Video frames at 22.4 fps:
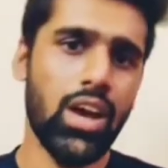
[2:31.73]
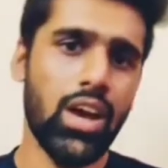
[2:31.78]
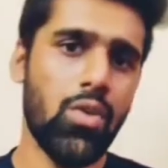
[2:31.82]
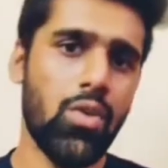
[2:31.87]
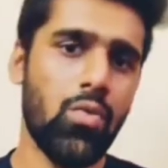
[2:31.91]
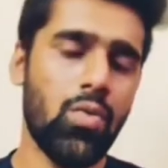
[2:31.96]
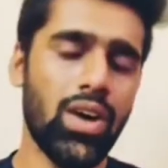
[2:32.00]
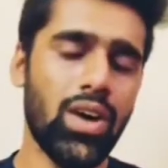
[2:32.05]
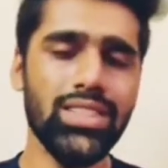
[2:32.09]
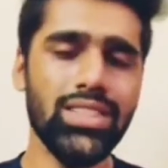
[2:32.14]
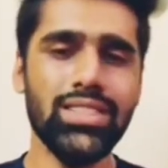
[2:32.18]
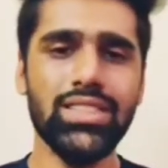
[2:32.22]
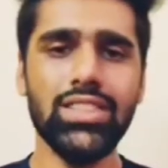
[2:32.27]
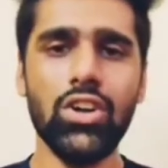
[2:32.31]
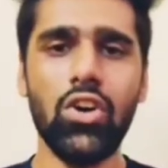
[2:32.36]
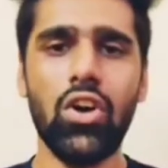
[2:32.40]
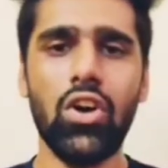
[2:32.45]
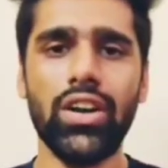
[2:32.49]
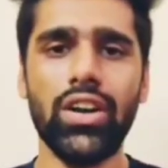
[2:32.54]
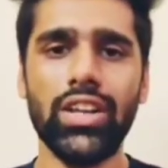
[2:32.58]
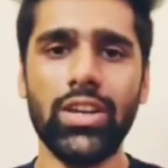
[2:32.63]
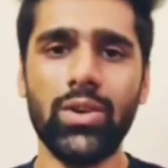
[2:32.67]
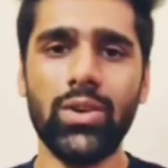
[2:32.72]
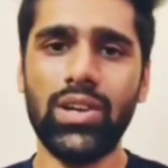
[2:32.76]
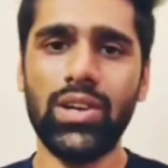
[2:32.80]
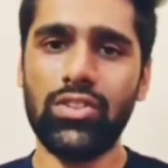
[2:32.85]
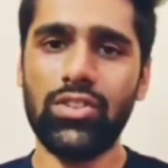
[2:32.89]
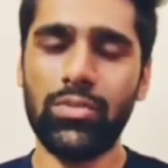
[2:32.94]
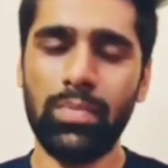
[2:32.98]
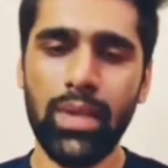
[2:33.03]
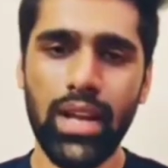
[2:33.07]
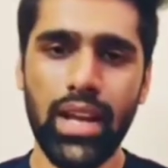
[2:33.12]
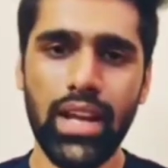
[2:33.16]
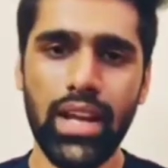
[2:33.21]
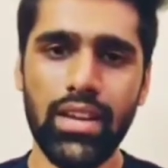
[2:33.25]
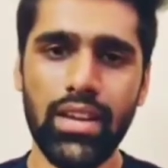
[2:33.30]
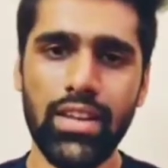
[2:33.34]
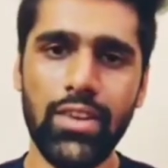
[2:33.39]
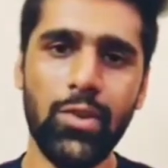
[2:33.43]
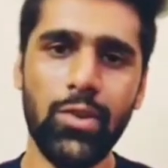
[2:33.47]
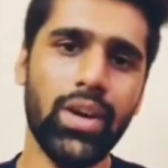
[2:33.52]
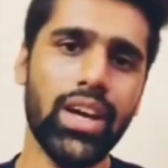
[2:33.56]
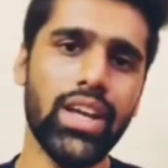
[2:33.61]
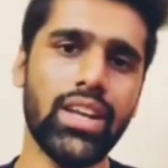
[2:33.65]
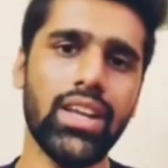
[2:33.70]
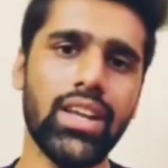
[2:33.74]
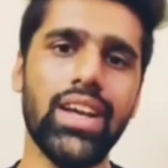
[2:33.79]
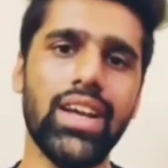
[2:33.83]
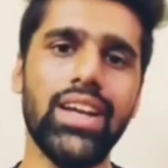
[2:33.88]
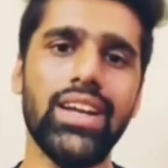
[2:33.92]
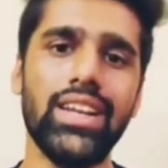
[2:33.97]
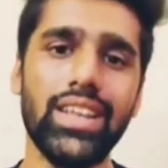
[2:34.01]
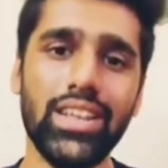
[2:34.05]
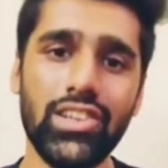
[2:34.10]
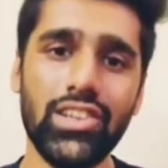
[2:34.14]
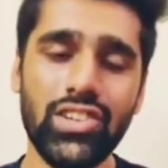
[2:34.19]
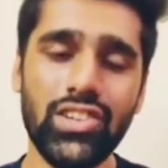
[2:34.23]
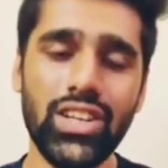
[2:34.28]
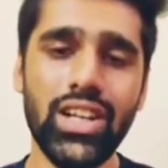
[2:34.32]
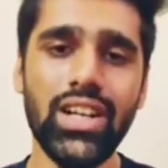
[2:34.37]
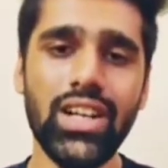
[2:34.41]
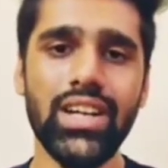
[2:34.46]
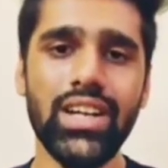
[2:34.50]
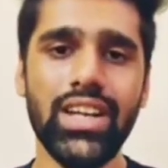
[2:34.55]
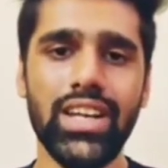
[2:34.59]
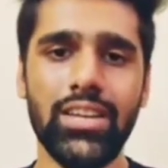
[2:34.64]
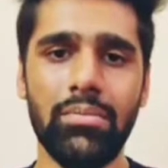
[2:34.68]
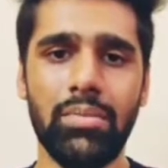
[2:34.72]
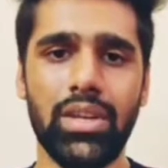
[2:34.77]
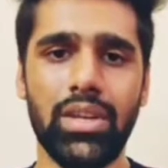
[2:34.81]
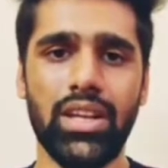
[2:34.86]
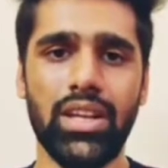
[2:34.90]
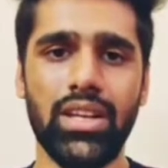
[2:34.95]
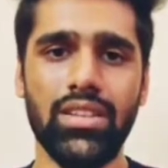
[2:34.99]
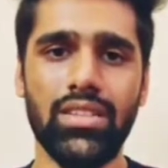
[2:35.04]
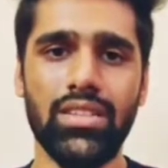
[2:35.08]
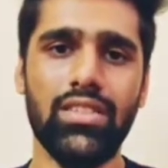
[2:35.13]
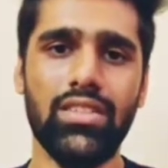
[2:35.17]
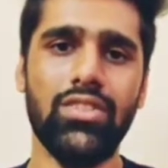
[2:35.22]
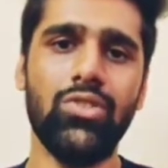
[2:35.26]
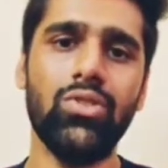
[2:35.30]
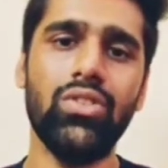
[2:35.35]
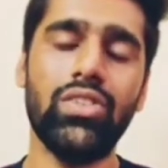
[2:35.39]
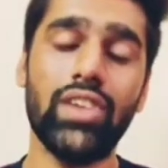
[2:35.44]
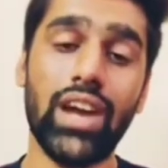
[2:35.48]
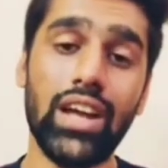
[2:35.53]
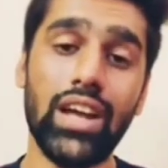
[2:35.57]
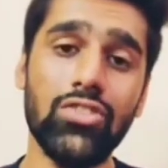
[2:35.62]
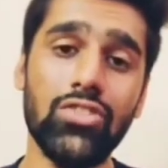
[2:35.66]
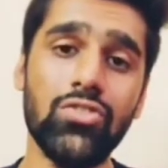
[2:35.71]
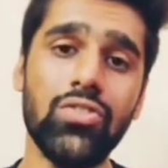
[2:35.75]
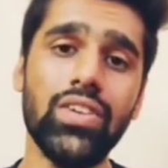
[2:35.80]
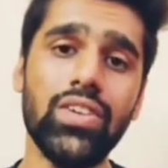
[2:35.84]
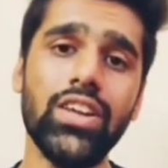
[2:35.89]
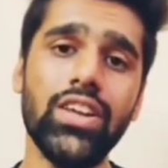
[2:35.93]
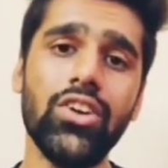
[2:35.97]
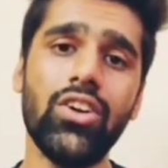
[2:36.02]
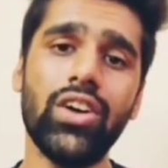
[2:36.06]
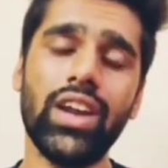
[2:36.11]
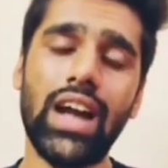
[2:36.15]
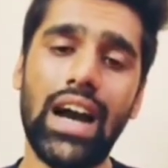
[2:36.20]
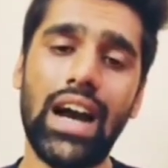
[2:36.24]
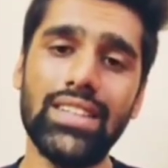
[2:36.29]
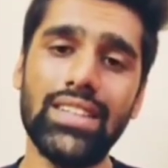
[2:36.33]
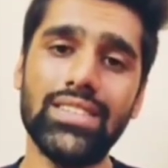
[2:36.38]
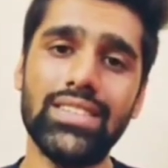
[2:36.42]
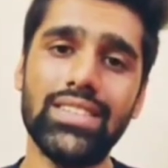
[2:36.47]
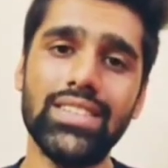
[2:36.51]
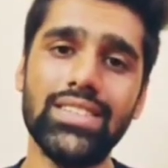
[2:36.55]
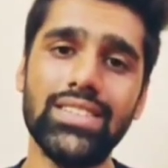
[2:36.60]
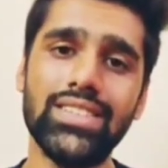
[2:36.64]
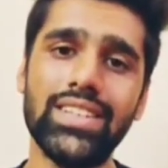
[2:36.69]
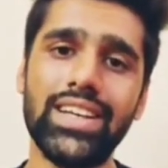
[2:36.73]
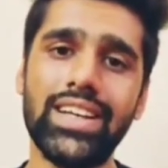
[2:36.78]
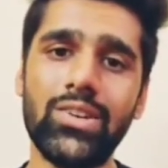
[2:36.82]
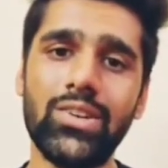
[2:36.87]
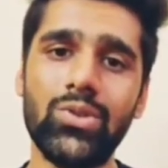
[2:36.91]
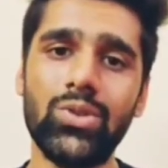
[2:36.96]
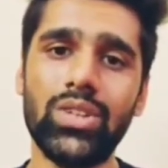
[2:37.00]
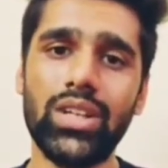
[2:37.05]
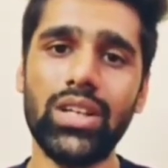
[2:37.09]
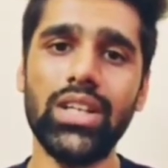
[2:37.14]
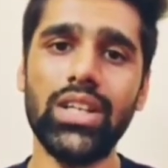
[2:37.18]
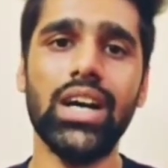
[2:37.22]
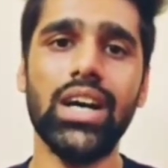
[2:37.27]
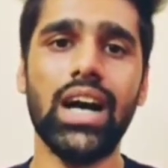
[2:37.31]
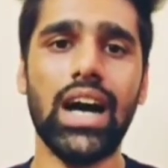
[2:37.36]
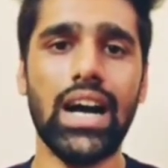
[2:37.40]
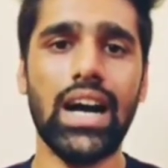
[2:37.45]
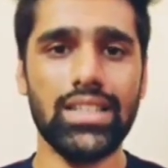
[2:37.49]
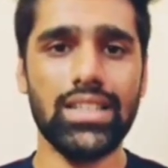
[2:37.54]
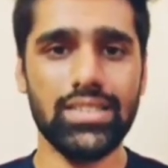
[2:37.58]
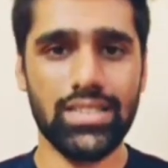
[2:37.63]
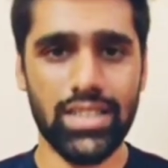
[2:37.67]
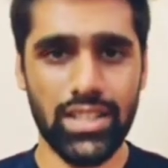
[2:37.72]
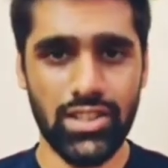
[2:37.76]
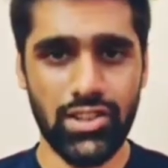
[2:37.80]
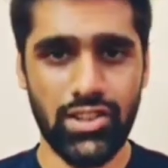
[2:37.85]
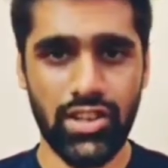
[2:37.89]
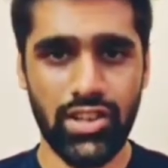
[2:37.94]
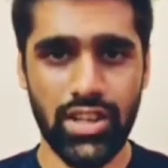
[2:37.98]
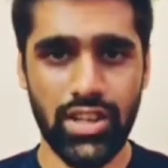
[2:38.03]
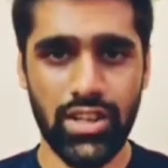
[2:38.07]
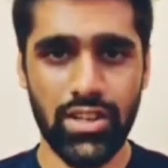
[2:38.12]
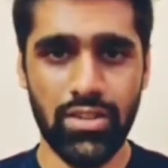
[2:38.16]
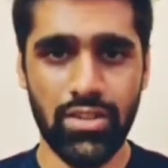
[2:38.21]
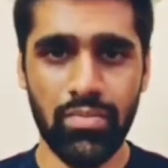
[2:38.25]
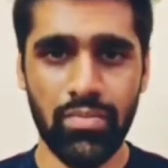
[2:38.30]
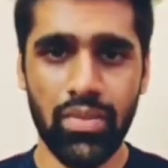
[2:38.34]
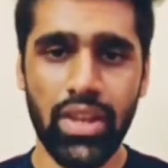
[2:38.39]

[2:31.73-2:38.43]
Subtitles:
Once the audio is played, you get additional 10 minutes to transfer your answers into the answer sheet.